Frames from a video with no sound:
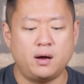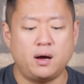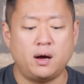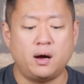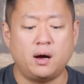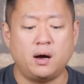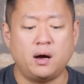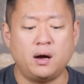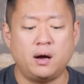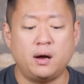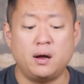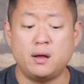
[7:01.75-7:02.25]

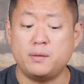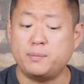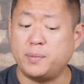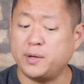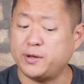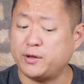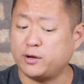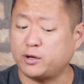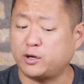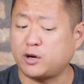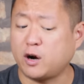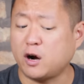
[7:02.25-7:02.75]
Uh,
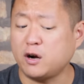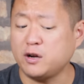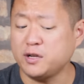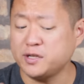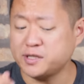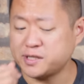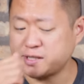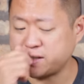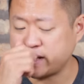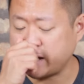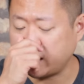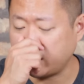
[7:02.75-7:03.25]
but their
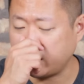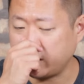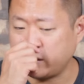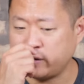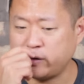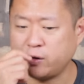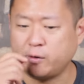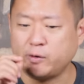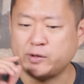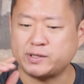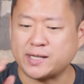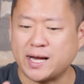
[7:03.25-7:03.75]
garden
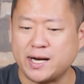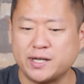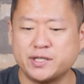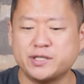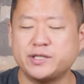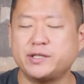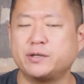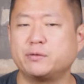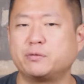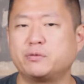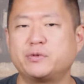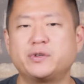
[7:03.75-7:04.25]
salad though is
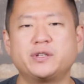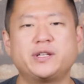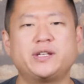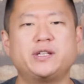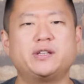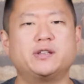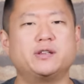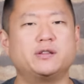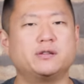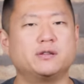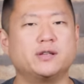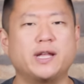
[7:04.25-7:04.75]
actually a really
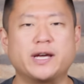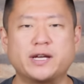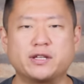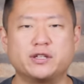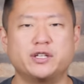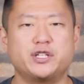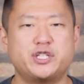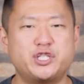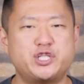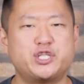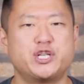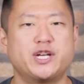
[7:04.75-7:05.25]
like
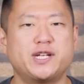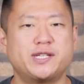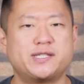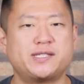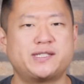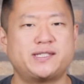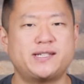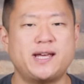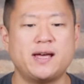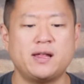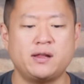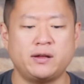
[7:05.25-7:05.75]
legit
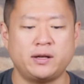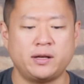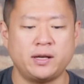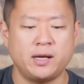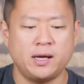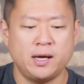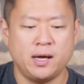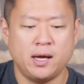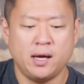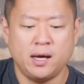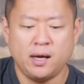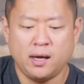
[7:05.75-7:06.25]
salad.
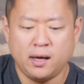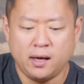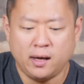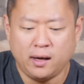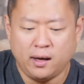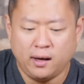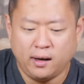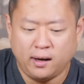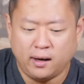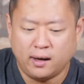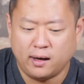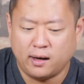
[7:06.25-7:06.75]

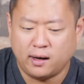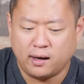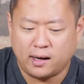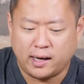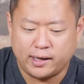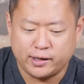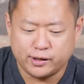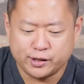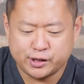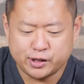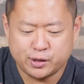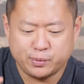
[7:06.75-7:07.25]
Uh,
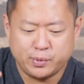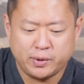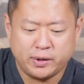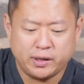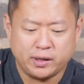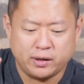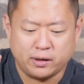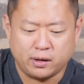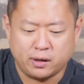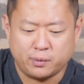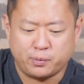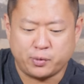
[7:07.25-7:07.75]
I used to
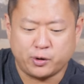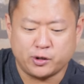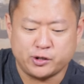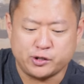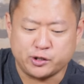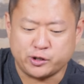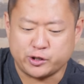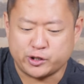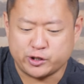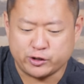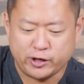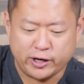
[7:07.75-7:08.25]
be a
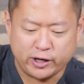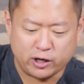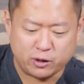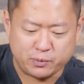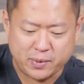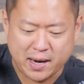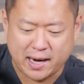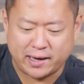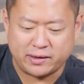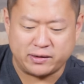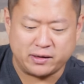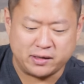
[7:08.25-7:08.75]
personal trainer
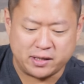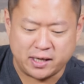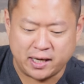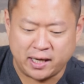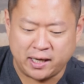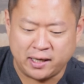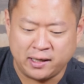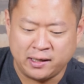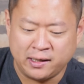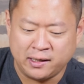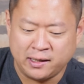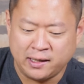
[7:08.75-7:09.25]
back in the
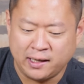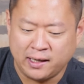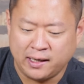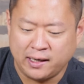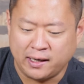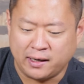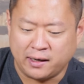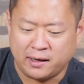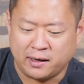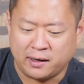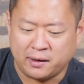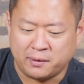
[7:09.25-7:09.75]
day,
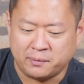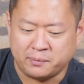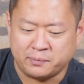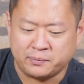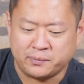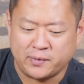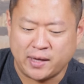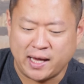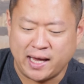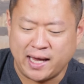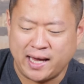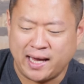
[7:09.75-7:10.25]
um,
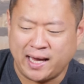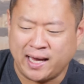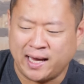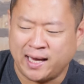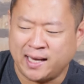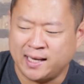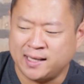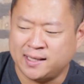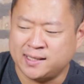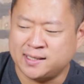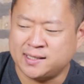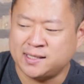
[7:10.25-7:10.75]

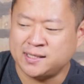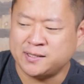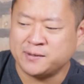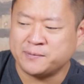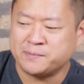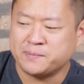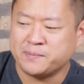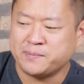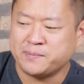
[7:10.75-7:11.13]
and